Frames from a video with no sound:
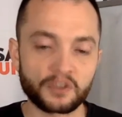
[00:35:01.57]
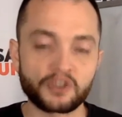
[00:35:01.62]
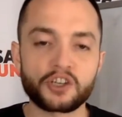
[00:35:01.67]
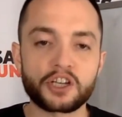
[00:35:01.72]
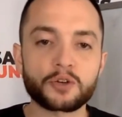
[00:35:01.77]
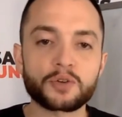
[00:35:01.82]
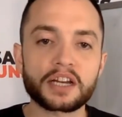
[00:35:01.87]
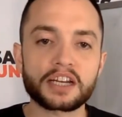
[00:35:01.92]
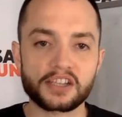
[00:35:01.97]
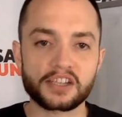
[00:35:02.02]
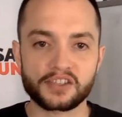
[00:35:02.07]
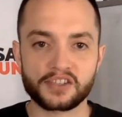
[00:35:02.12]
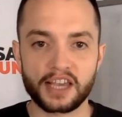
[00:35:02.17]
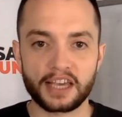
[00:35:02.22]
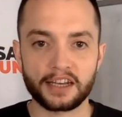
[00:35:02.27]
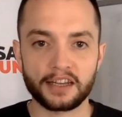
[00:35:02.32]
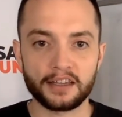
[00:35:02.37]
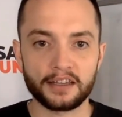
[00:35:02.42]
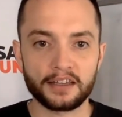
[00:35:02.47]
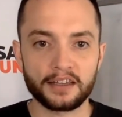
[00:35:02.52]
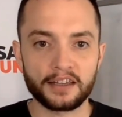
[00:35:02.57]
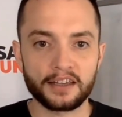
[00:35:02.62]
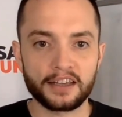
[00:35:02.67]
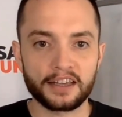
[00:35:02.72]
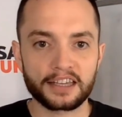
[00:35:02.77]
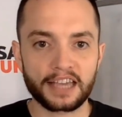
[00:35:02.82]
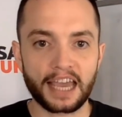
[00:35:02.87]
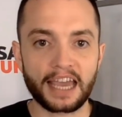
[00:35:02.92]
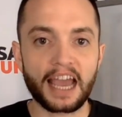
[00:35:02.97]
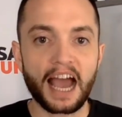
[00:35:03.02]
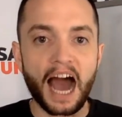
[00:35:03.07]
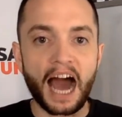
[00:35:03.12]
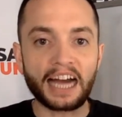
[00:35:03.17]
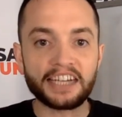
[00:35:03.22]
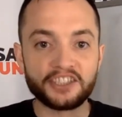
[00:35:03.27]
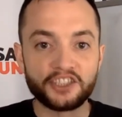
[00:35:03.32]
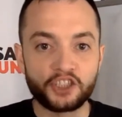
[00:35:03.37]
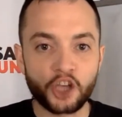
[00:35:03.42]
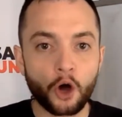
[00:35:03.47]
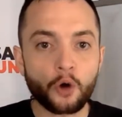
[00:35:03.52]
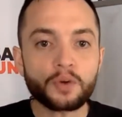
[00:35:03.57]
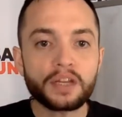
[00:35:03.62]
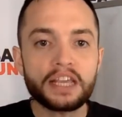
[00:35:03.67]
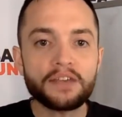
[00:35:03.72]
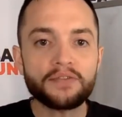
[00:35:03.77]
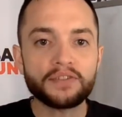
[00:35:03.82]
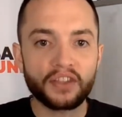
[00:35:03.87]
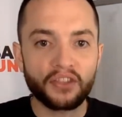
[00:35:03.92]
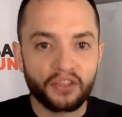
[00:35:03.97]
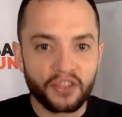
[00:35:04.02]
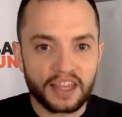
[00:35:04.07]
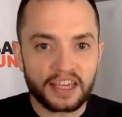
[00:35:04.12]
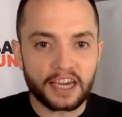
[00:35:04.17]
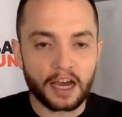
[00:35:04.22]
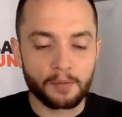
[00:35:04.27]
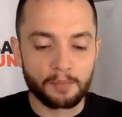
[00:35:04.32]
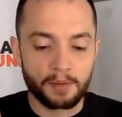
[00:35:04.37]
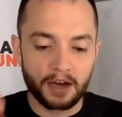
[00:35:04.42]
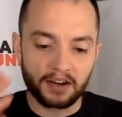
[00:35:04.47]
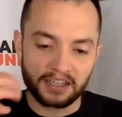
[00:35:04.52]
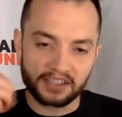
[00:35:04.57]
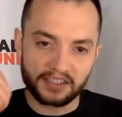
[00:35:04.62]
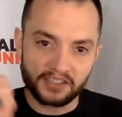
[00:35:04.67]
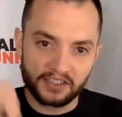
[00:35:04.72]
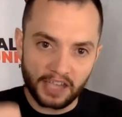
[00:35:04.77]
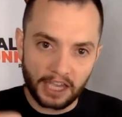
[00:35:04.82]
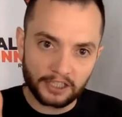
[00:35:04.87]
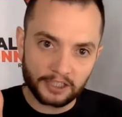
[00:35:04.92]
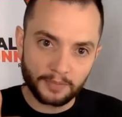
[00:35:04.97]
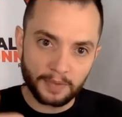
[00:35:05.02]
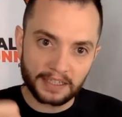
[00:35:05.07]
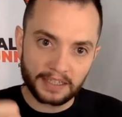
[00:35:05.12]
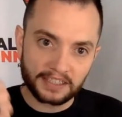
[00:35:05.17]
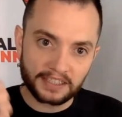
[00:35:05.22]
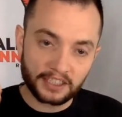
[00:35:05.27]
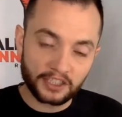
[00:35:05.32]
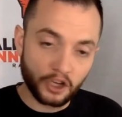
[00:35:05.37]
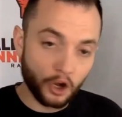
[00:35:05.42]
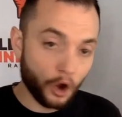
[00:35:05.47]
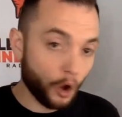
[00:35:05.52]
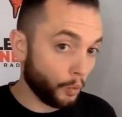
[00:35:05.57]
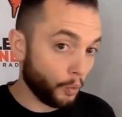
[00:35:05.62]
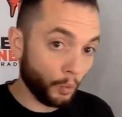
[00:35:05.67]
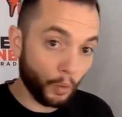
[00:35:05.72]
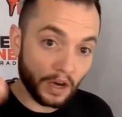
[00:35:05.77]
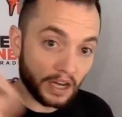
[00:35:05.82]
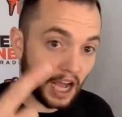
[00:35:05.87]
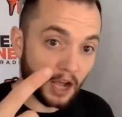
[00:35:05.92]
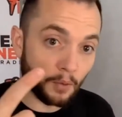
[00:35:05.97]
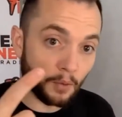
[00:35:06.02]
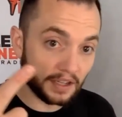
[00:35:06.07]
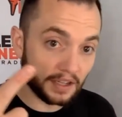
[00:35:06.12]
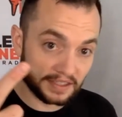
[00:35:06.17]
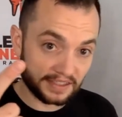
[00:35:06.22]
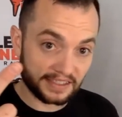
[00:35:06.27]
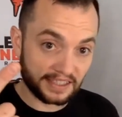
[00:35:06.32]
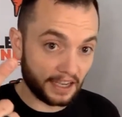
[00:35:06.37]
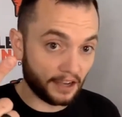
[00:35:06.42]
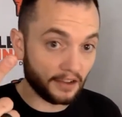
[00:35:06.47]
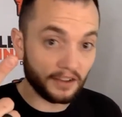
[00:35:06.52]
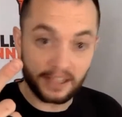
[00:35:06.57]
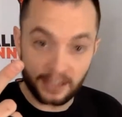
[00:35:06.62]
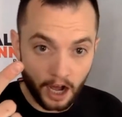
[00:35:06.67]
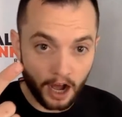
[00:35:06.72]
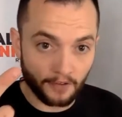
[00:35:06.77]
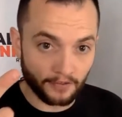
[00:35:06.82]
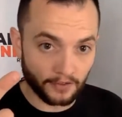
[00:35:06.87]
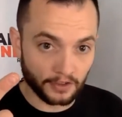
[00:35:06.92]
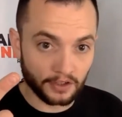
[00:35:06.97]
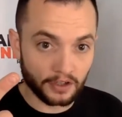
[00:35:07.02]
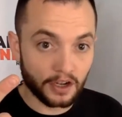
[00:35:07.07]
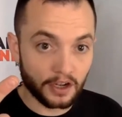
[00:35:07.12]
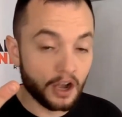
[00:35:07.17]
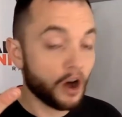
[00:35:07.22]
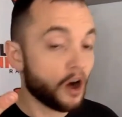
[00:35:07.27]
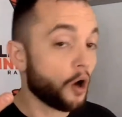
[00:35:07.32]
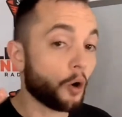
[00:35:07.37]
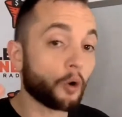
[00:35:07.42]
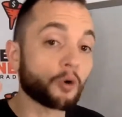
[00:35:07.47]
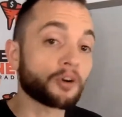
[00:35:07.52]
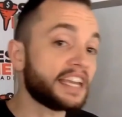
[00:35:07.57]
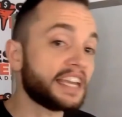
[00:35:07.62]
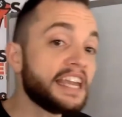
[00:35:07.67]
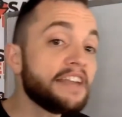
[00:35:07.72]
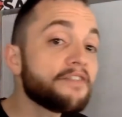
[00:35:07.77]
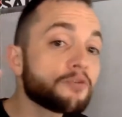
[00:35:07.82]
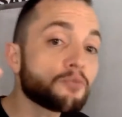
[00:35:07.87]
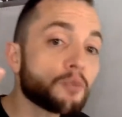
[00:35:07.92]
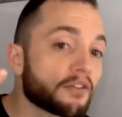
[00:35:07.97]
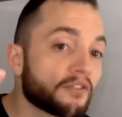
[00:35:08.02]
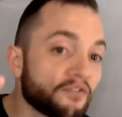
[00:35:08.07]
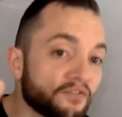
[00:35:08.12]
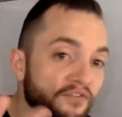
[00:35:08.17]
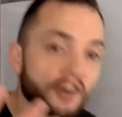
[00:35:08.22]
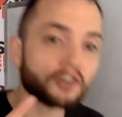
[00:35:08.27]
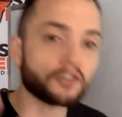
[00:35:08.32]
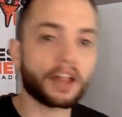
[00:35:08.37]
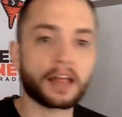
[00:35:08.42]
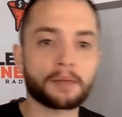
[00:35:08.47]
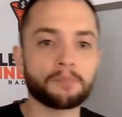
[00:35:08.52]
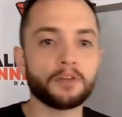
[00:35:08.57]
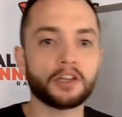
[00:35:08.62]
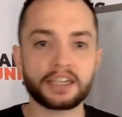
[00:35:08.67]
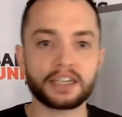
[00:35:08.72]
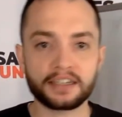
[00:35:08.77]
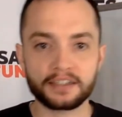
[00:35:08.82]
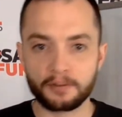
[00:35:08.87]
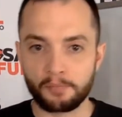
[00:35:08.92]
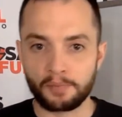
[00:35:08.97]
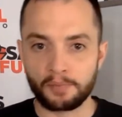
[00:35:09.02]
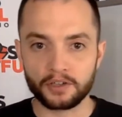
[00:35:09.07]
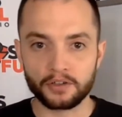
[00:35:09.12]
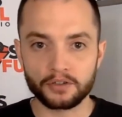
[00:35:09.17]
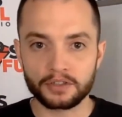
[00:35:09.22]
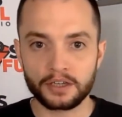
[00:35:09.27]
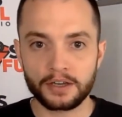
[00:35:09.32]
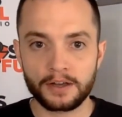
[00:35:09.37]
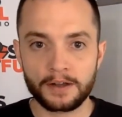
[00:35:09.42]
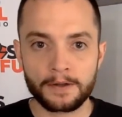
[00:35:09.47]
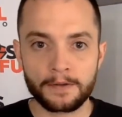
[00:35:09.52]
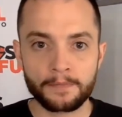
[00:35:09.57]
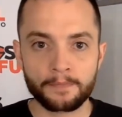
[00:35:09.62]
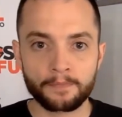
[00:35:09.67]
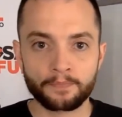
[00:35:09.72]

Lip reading: Did you hear what I just said? Okay. I don't even think about a sales message, what I want to sell and offer, or even what funnel I'm looking to build.